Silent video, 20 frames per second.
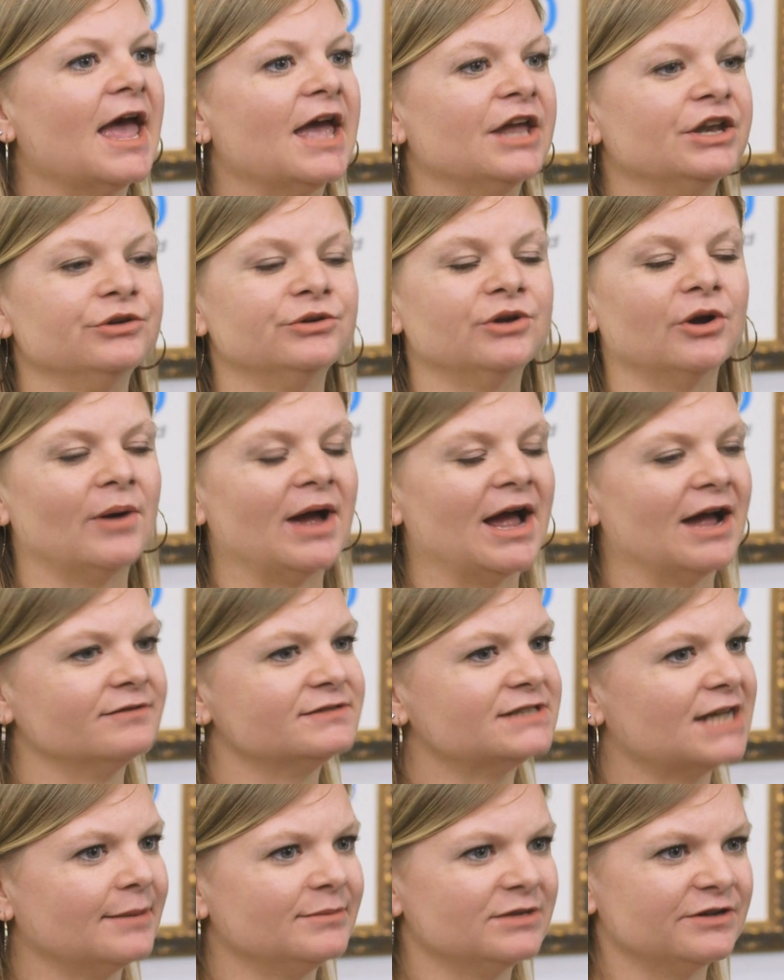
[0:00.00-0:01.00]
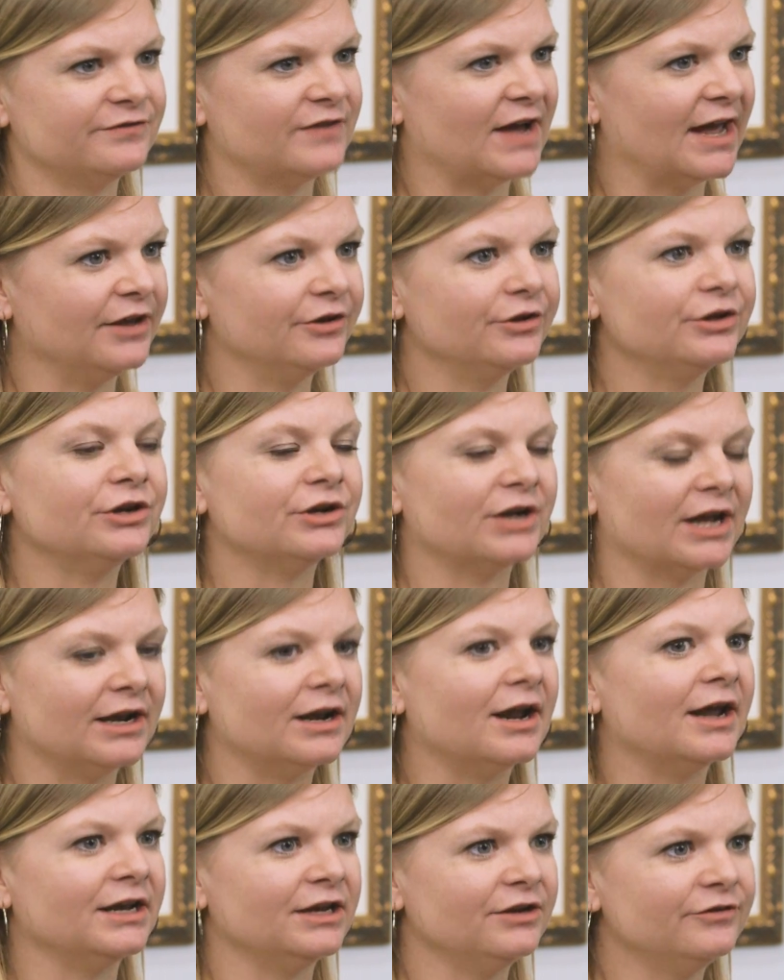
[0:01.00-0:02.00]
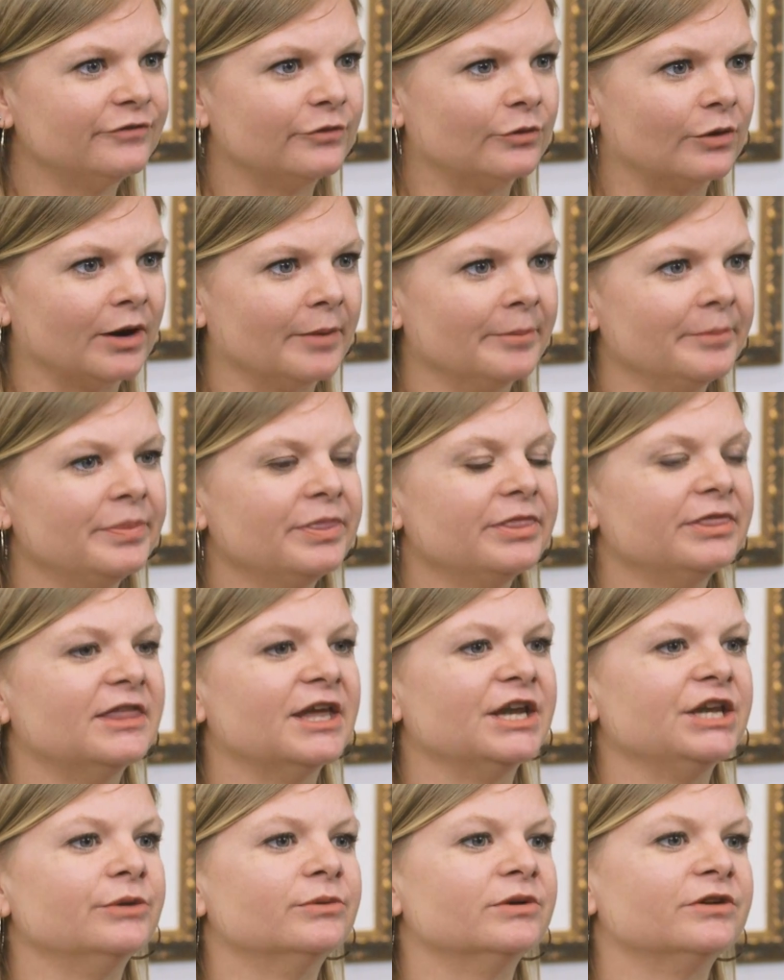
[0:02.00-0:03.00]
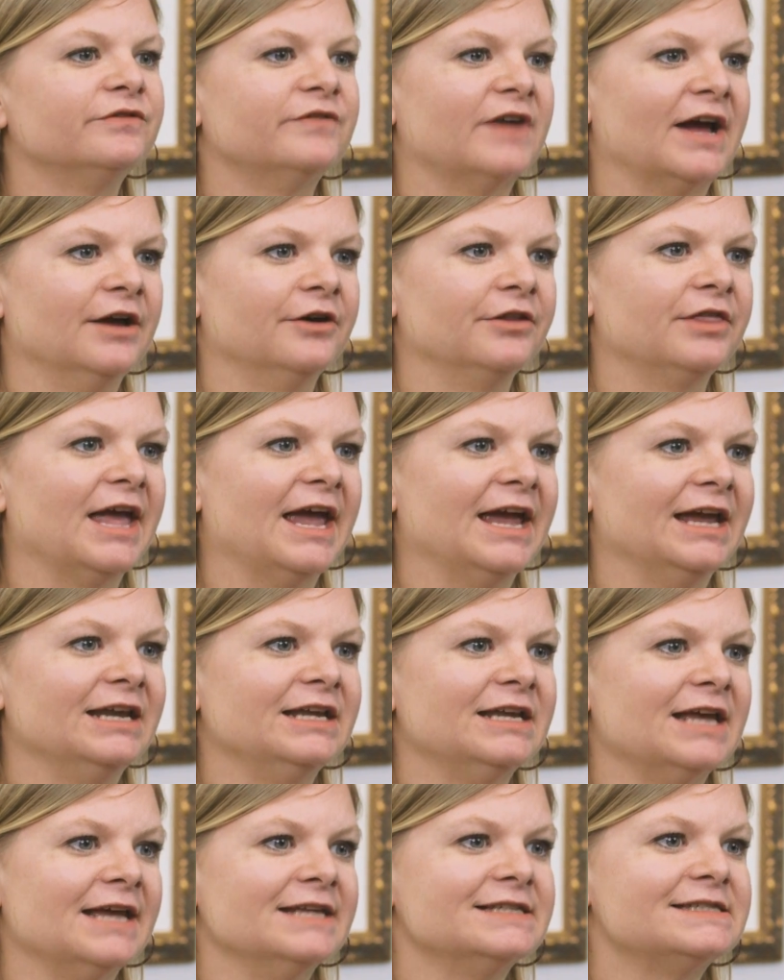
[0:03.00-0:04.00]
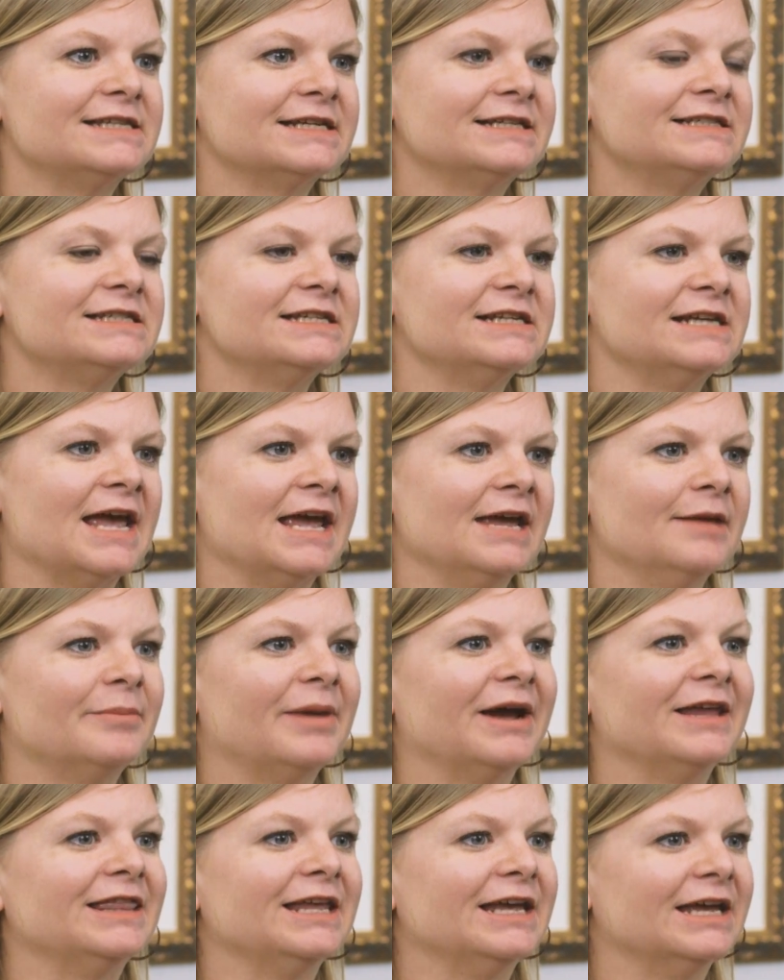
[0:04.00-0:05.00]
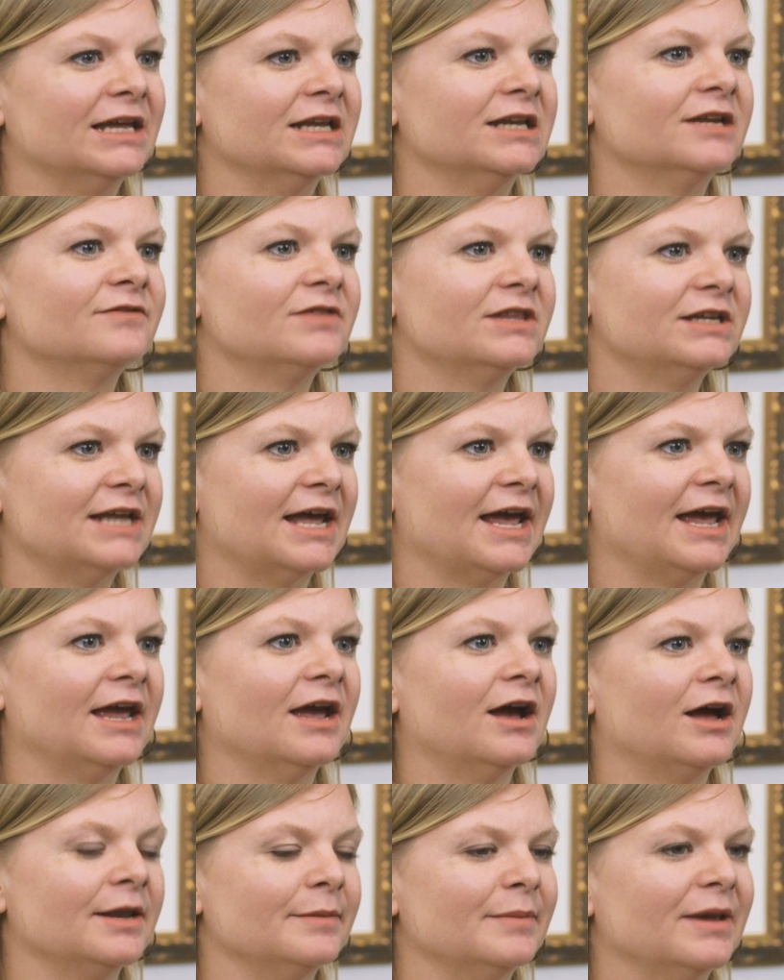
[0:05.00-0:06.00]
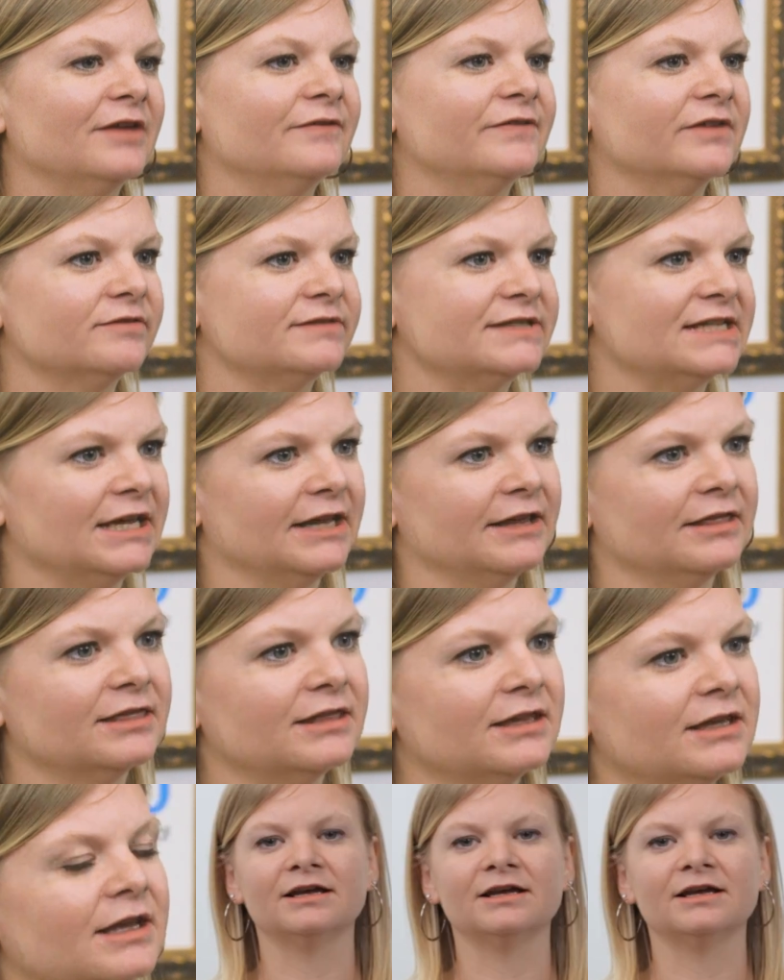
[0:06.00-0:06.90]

and you don't have time to file your 990 form, then you would file the 8868 by the end of the day on May 15th.